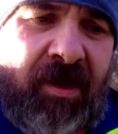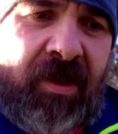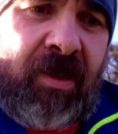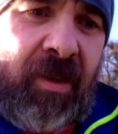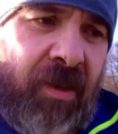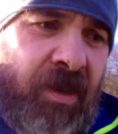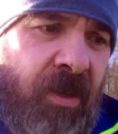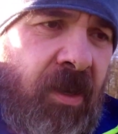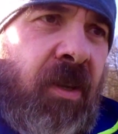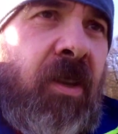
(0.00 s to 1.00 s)
But I'm even
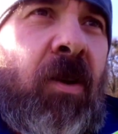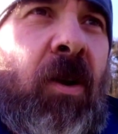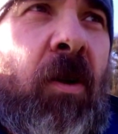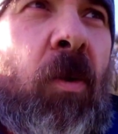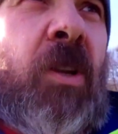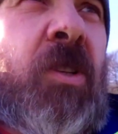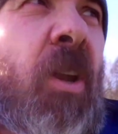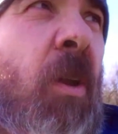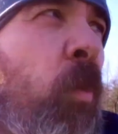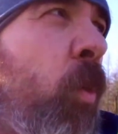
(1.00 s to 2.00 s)
walking back to the car now. I'm